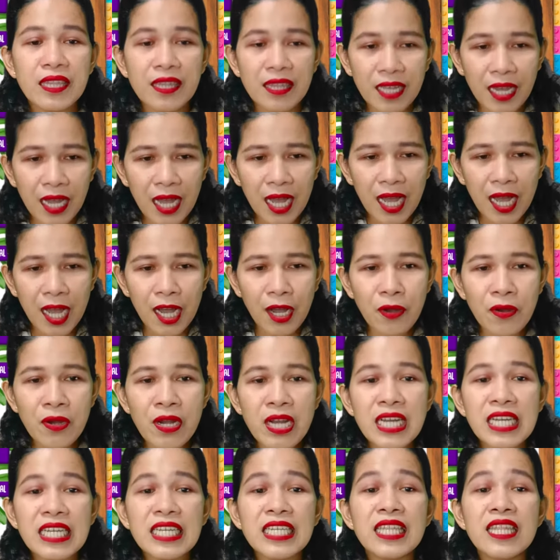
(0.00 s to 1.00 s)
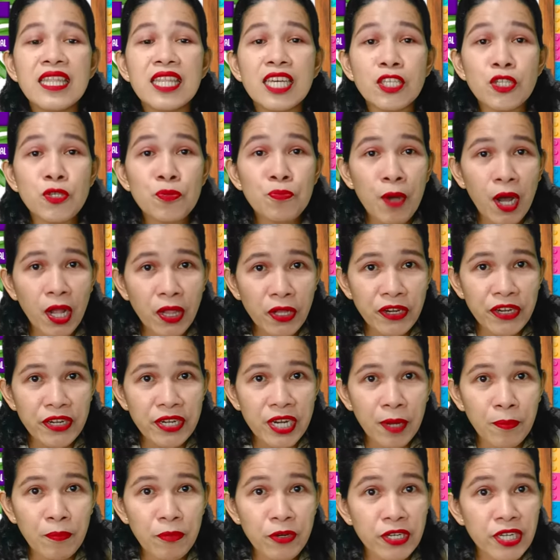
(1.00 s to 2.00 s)
Now, the
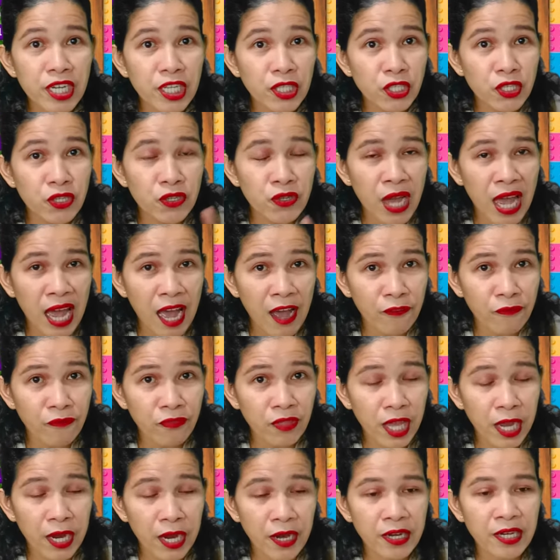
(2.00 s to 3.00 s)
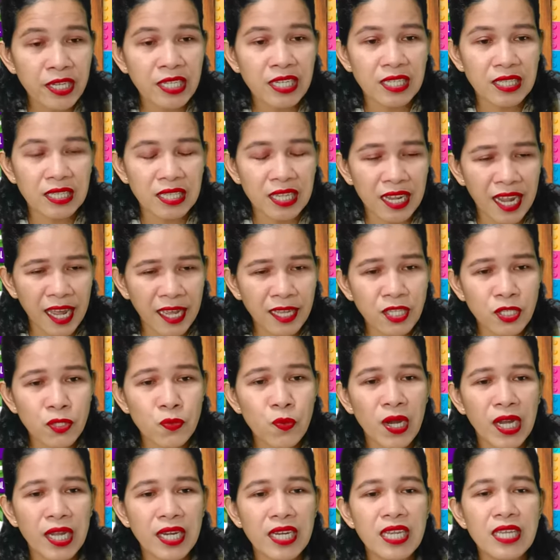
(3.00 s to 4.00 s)
smaller number that you have there, that the
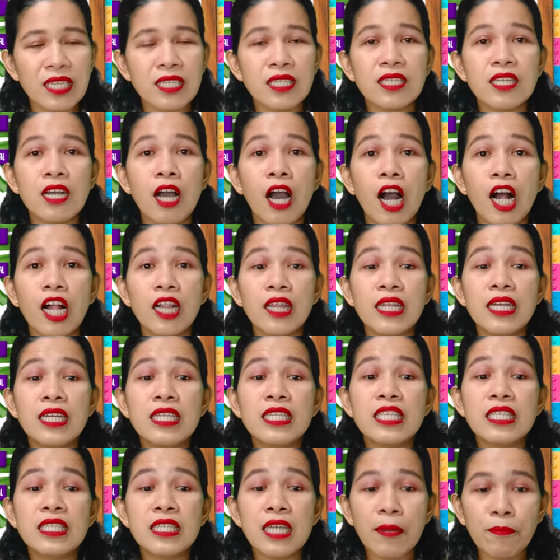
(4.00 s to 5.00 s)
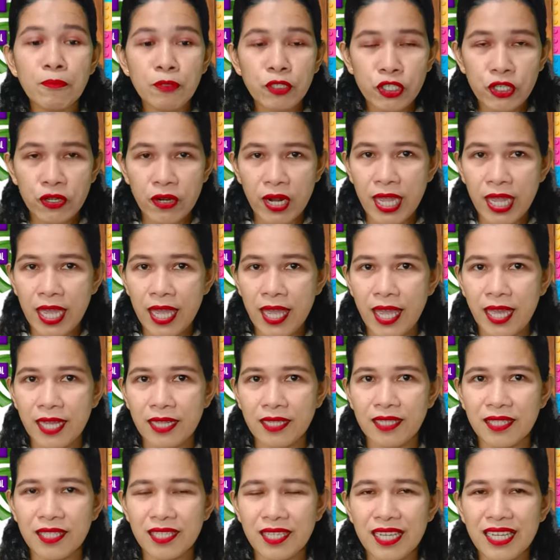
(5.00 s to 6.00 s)
next one, is called
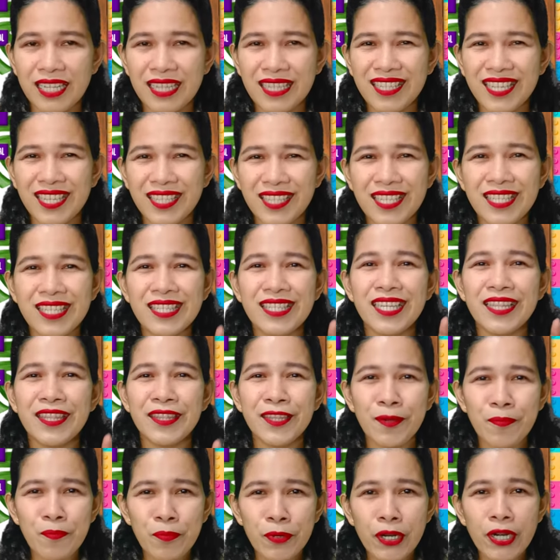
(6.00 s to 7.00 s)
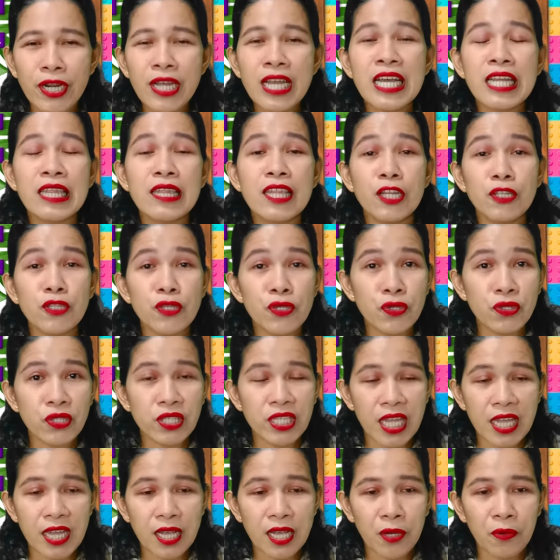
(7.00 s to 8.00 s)
subtrahend. That is the number that
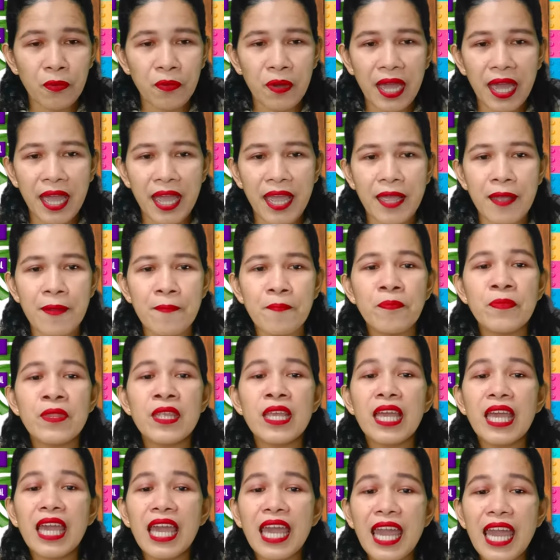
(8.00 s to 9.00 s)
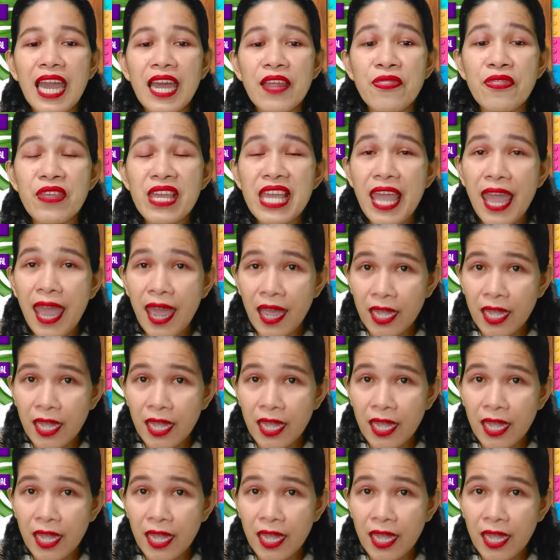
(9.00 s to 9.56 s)
you take away. And the